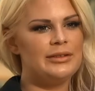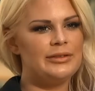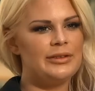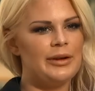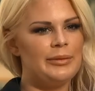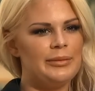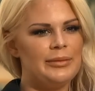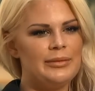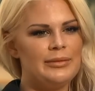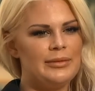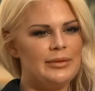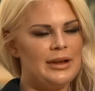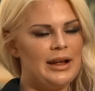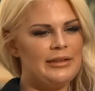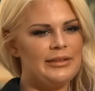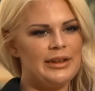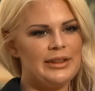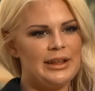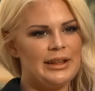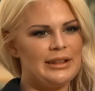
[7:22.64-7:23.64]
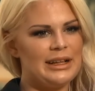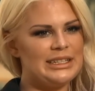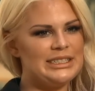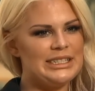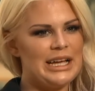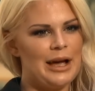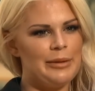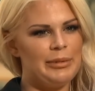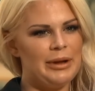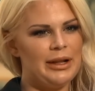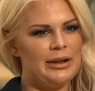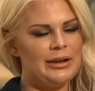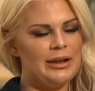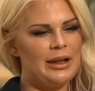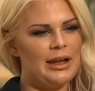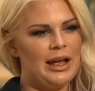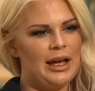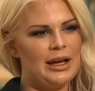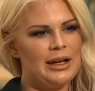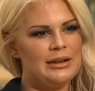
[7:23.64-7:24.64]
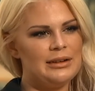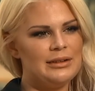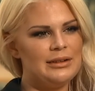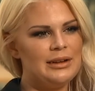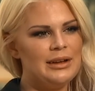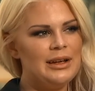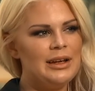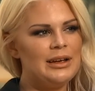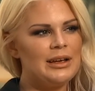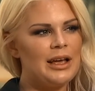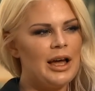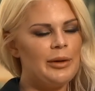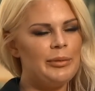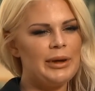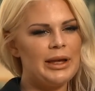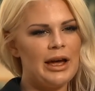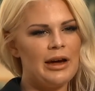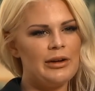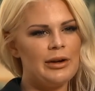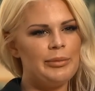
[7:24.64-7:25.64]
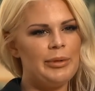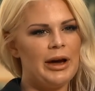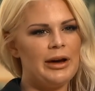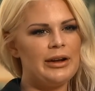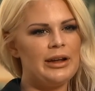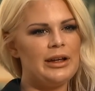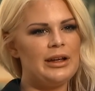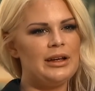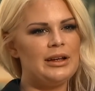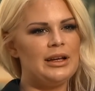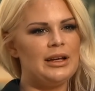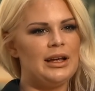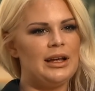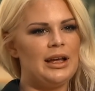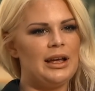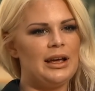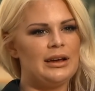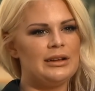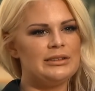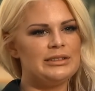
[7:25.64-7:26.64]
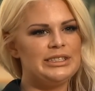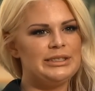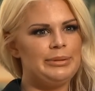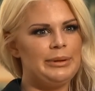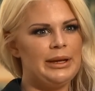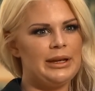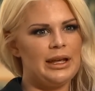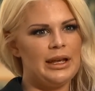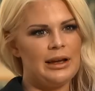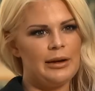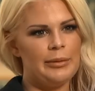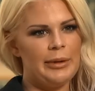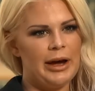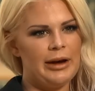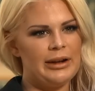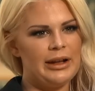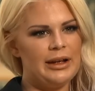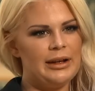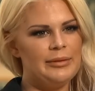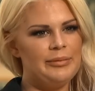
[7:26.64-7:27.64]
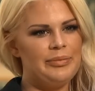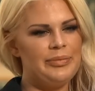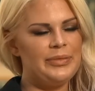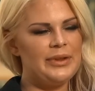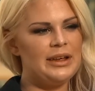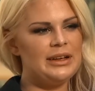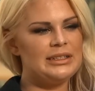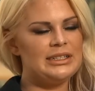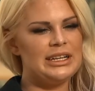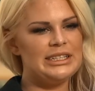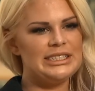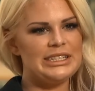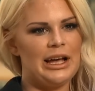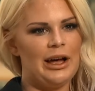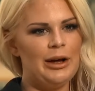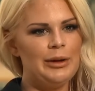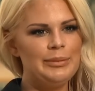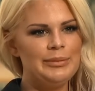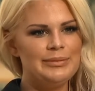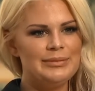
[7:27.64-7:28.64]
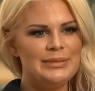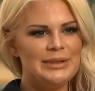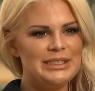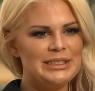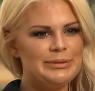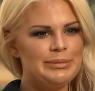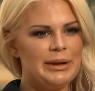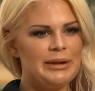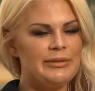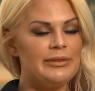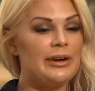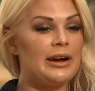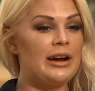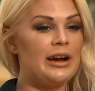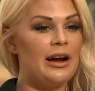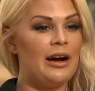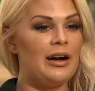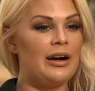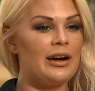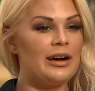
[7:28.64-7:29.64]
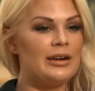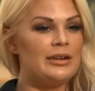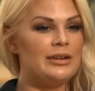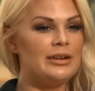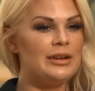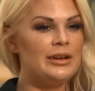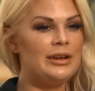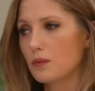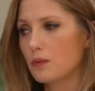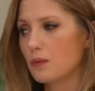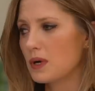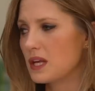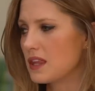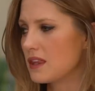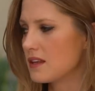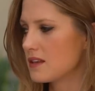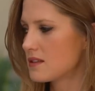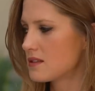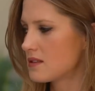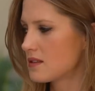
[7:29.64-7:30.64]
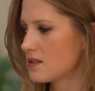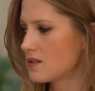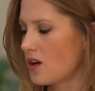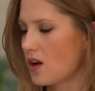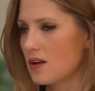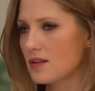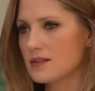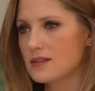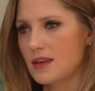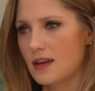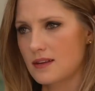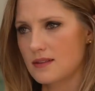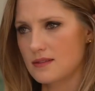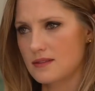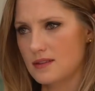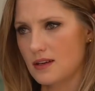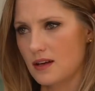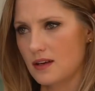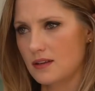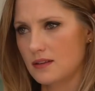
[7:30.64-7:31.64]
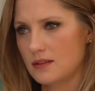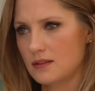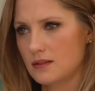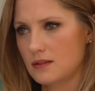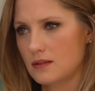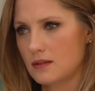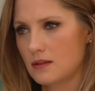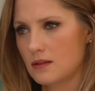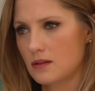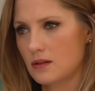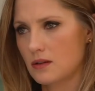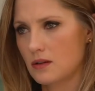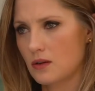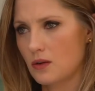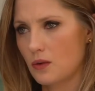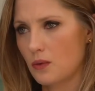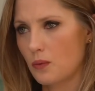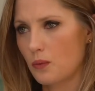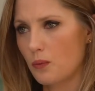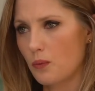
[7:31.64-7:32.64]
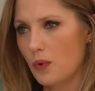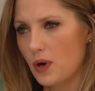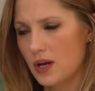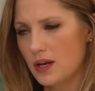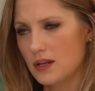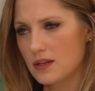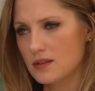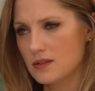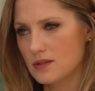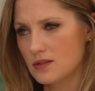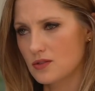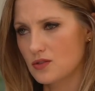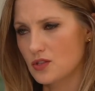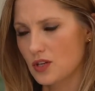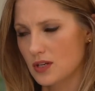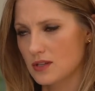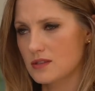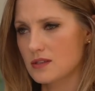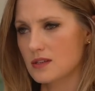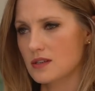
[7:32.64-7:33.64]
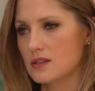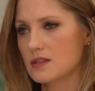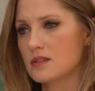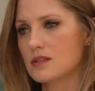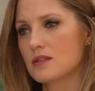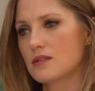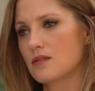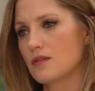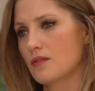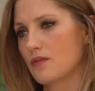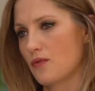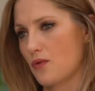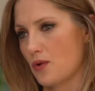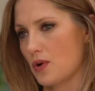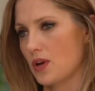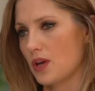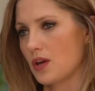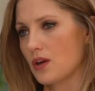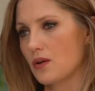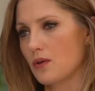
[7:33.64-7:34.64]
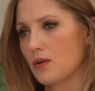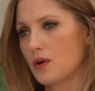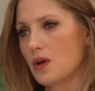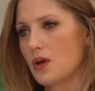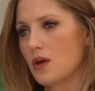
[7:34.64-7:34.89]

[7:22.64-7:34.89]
from everything that's happened and coming out about it and speaking about it. It does help. It's been very hard. When this is all said and done, what is justice for you?